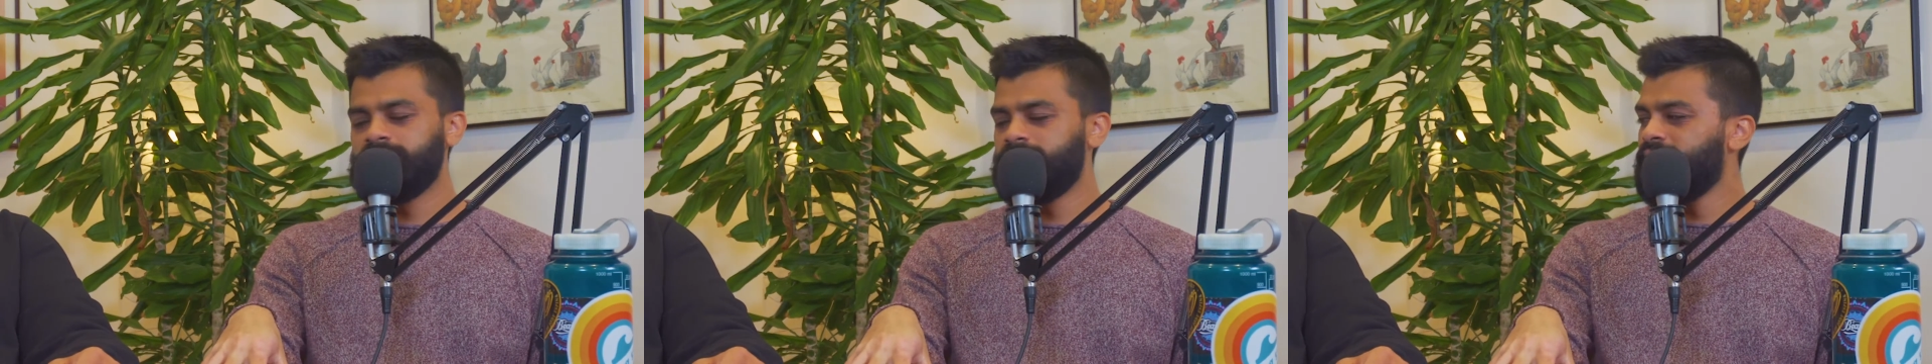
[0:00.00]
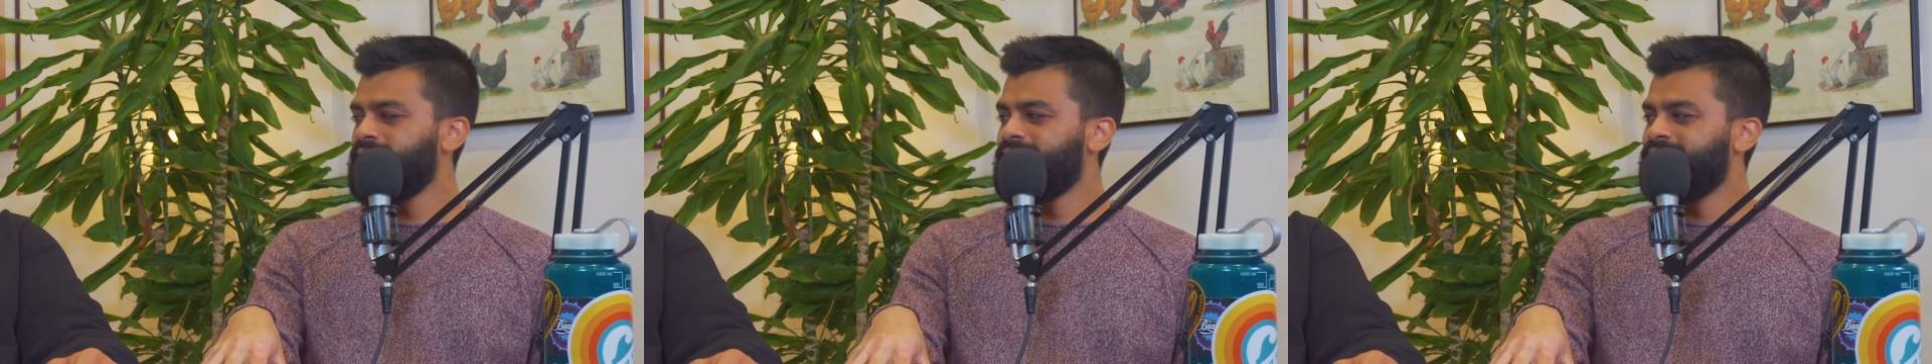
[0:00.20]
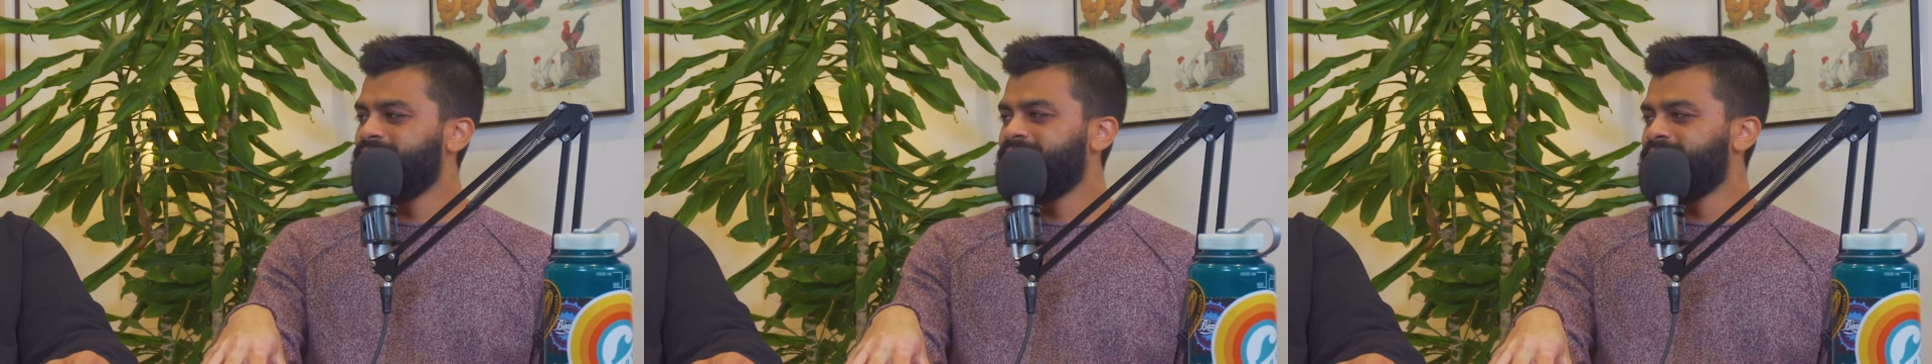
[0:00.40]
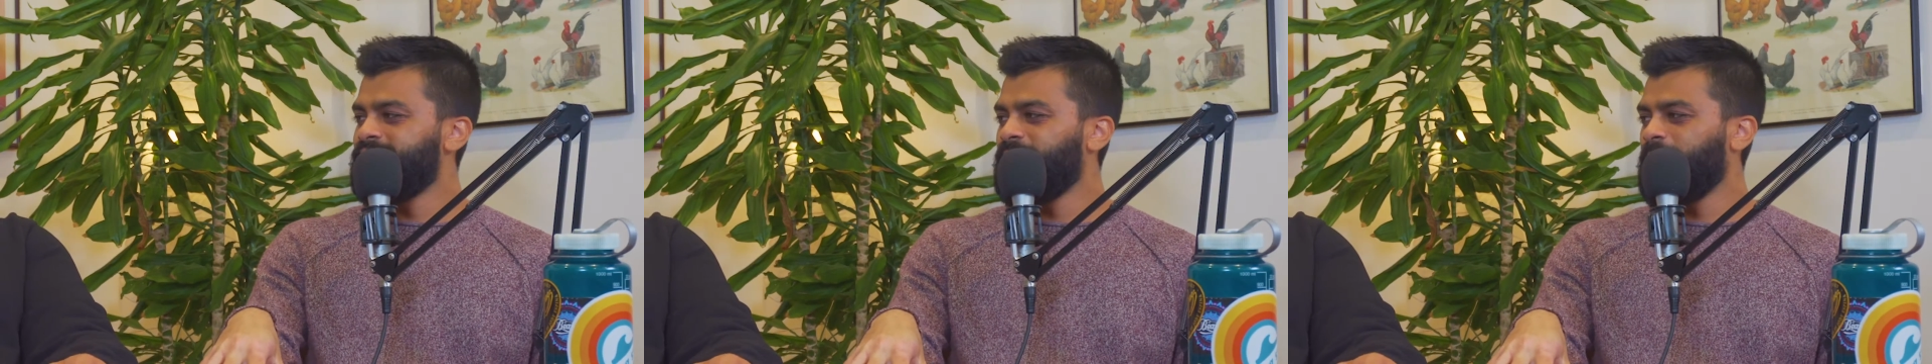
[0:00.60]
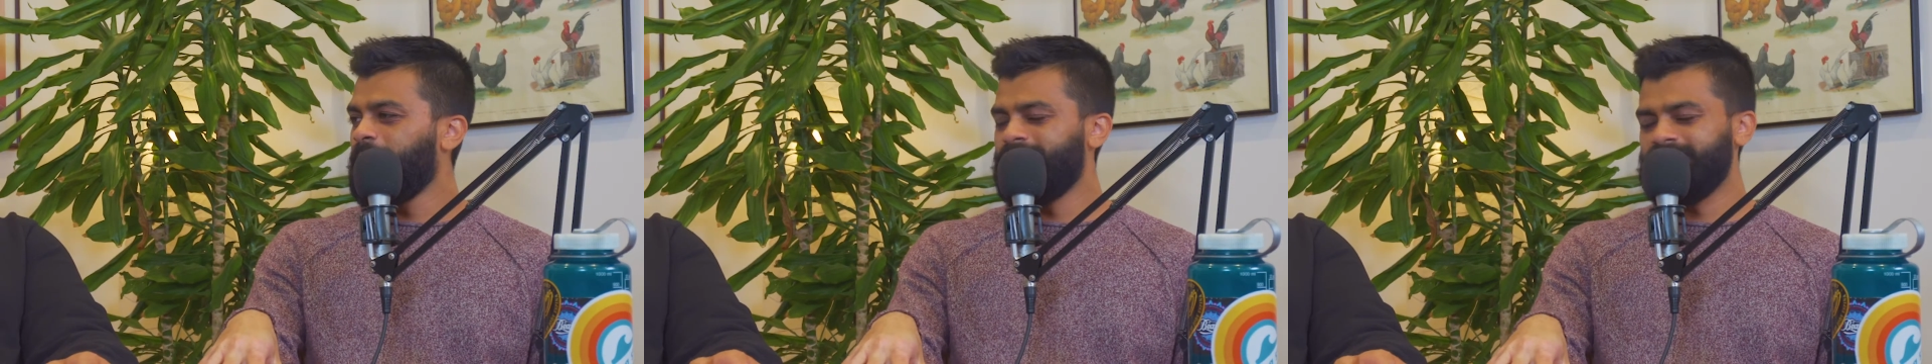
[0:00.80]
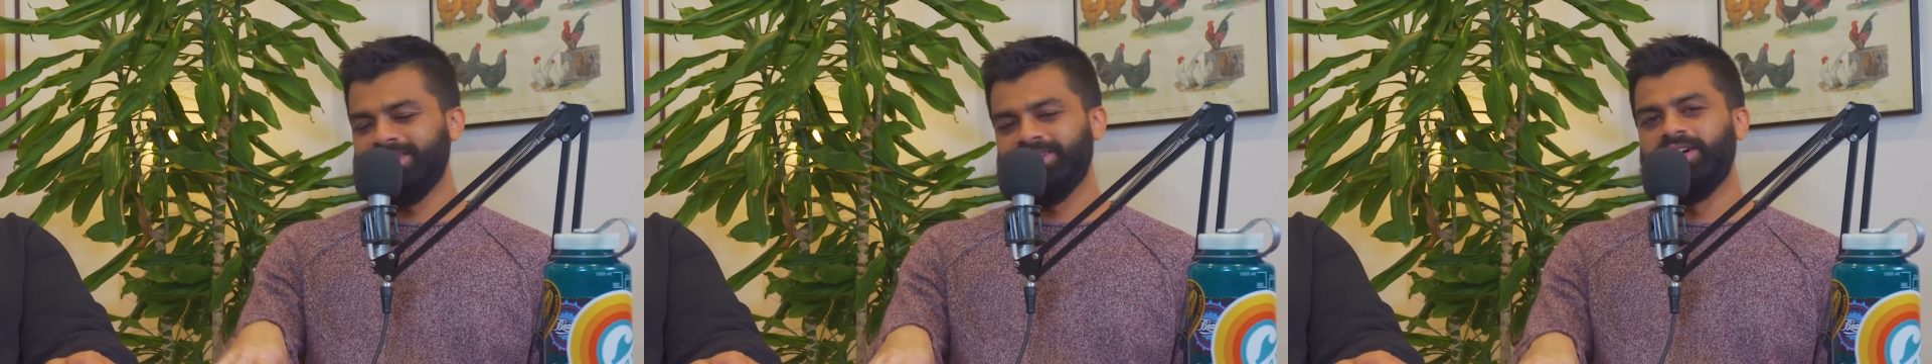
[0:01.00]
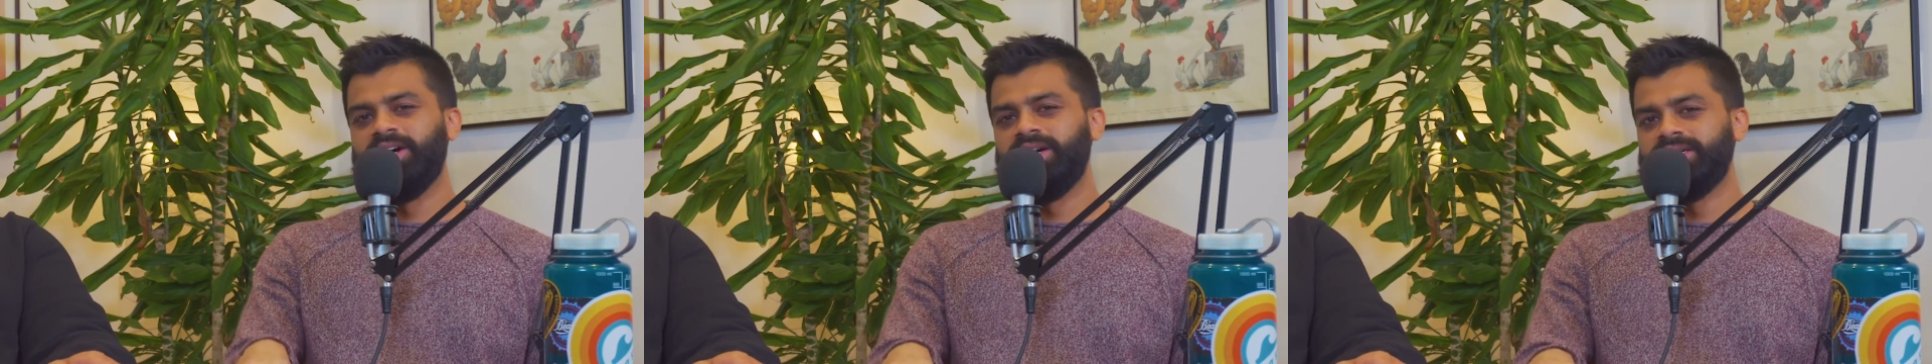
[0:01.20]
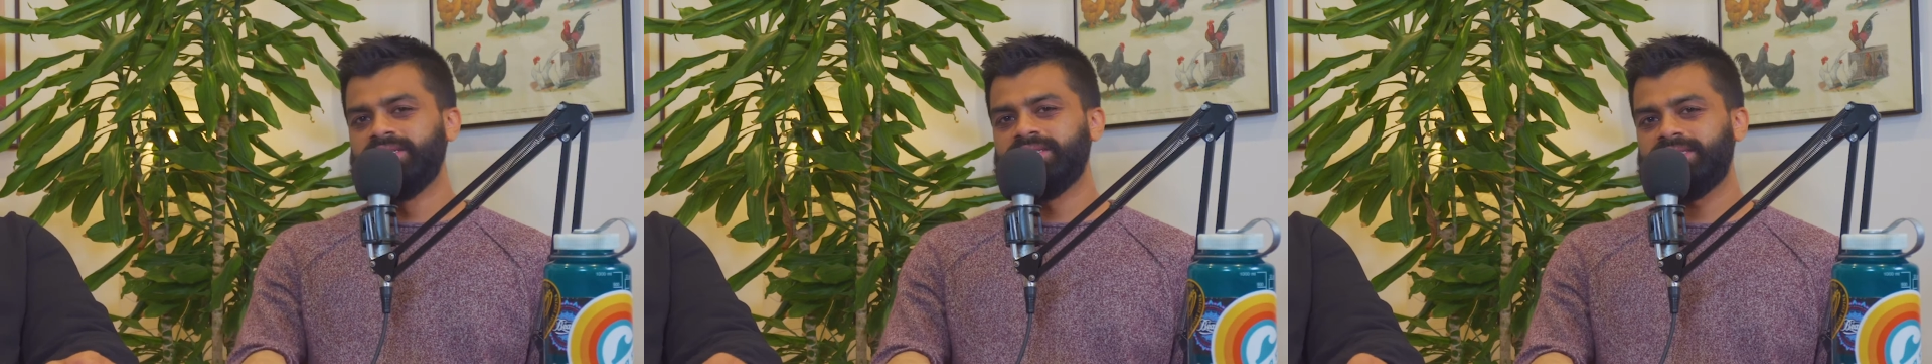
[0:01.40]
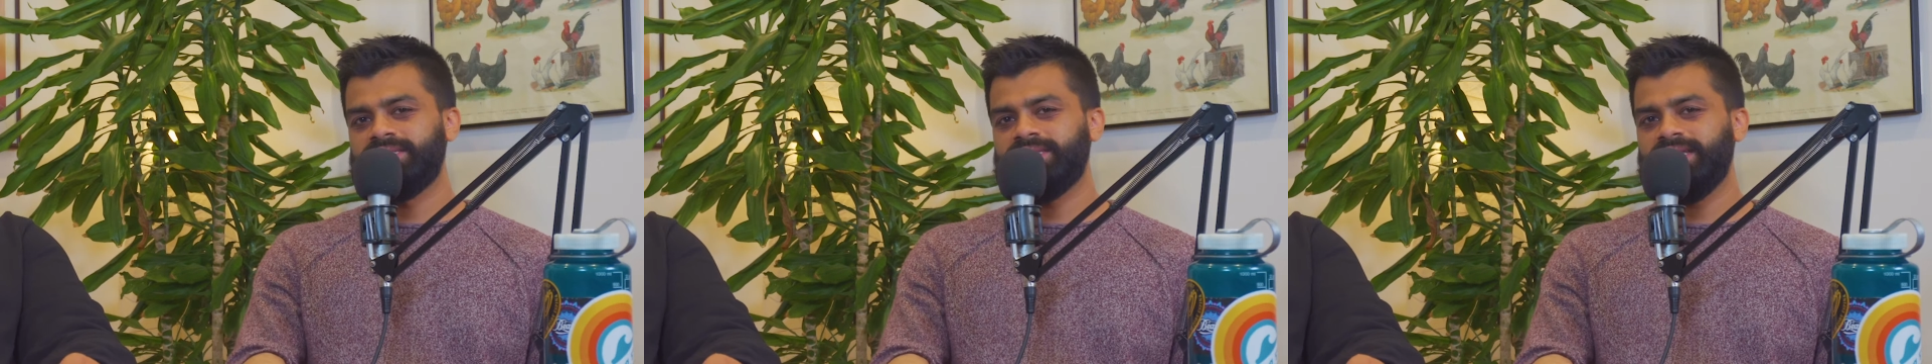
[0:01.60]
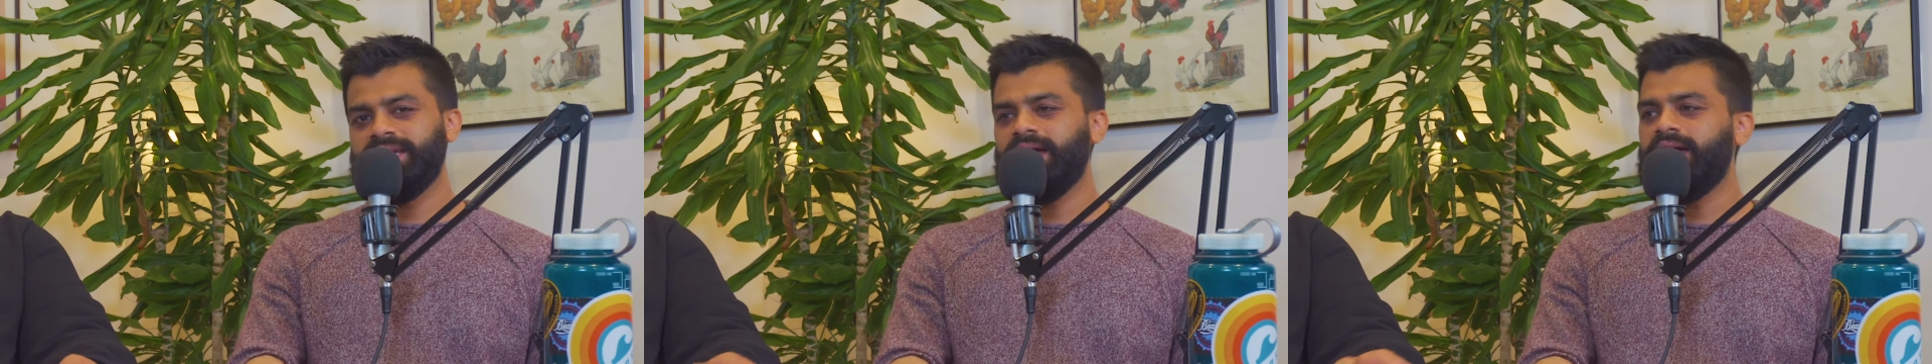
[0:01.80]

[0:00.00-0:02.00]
You know, it's like,